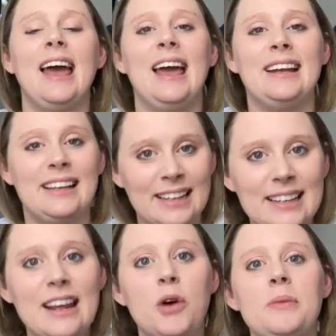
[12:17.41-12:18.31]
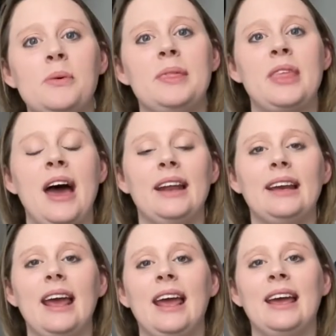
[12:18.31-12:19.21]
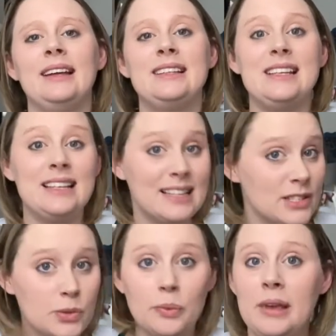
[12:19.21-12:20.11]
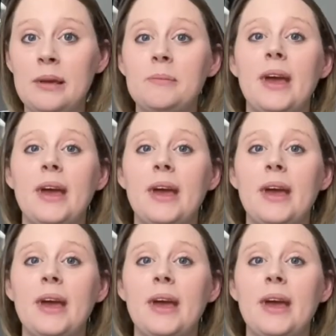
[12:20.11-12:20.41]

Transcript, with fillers: and he can help me with that and he can sweep